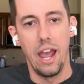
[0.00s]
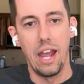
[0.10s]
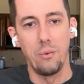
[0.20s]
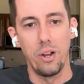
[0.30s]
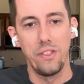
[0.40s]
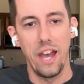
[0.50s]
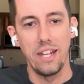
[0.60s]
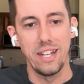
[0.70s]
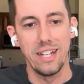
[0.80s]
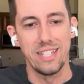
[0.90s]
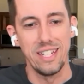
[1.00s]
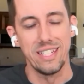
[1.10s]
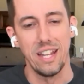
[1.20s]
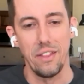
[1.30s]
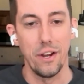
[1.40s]
And what that does
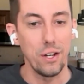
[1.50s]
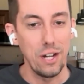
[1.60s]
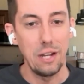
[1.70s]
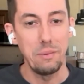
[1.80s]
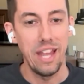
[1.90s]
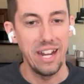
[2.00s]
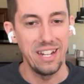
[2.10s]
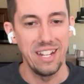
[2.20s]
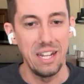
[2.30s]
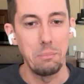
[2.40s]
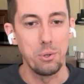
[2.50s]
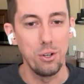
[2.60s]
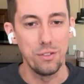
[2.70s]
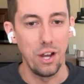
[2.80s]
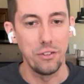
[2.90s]
is they're claiming that it
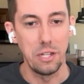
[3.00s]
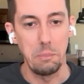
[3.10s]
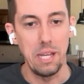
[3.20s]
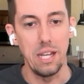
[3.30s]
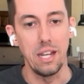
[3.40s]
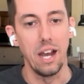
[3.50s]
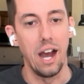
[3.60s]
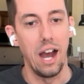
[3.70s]
improves LCP.